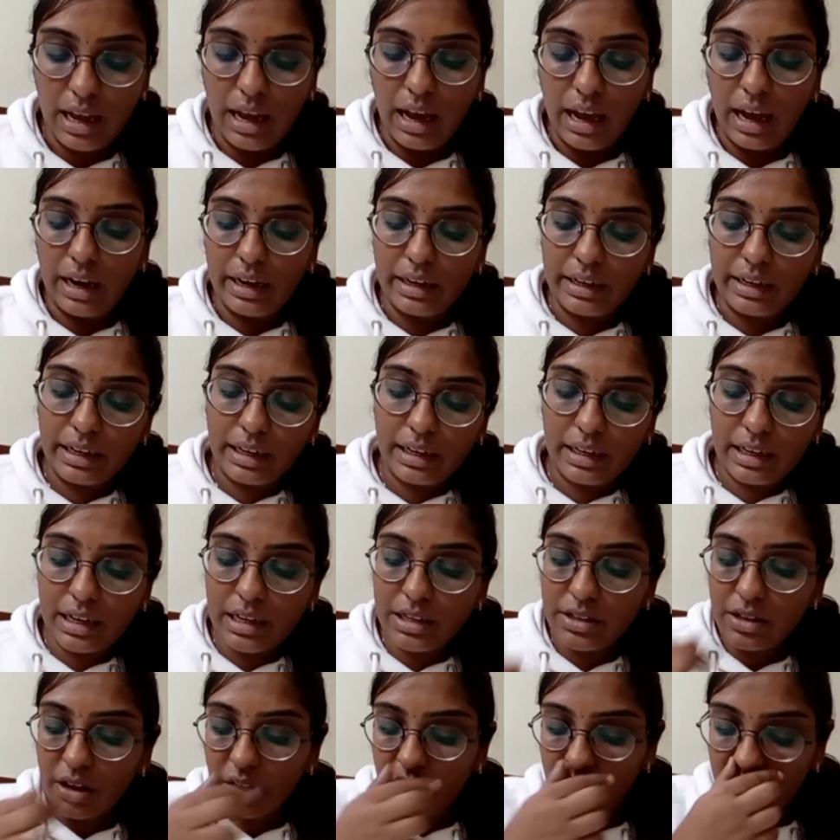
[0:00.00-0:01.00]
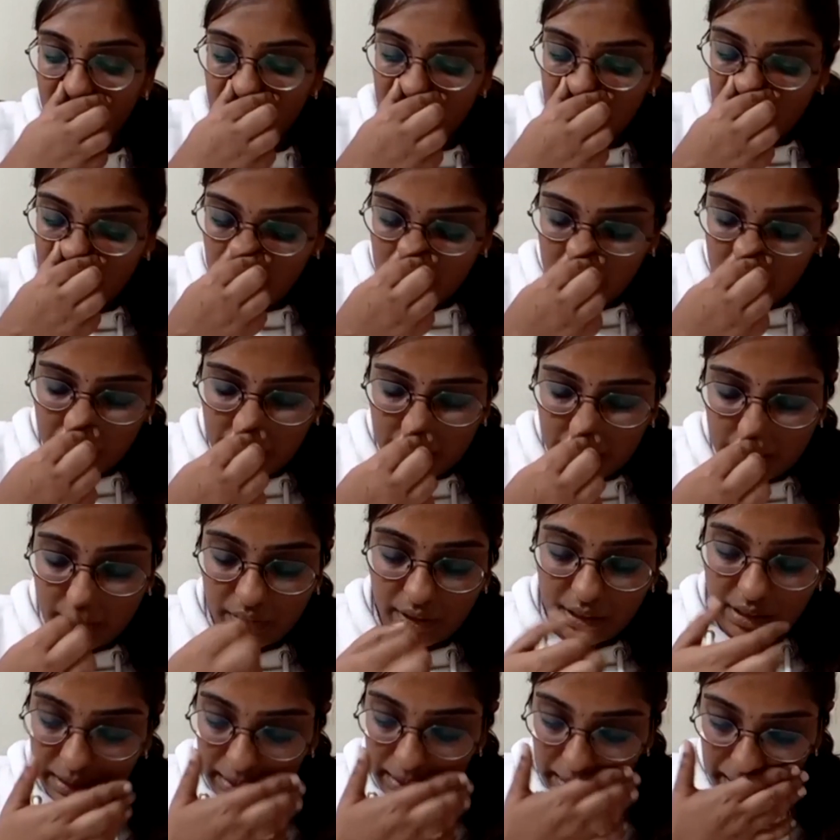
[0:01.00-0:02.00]
and decrease of the desk space
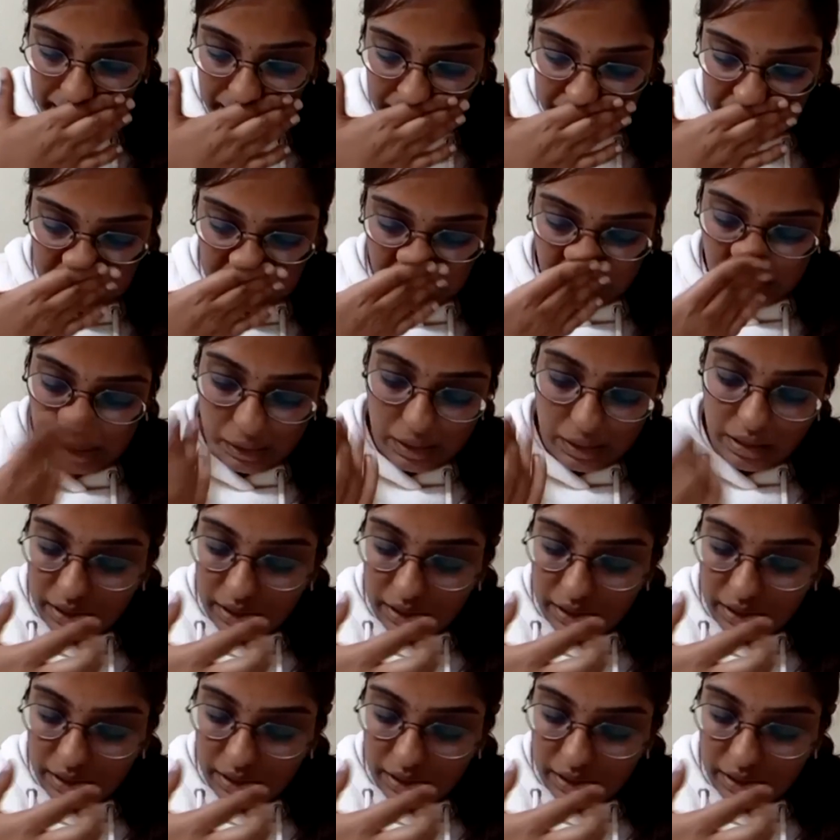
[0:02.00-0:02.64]
ventilation.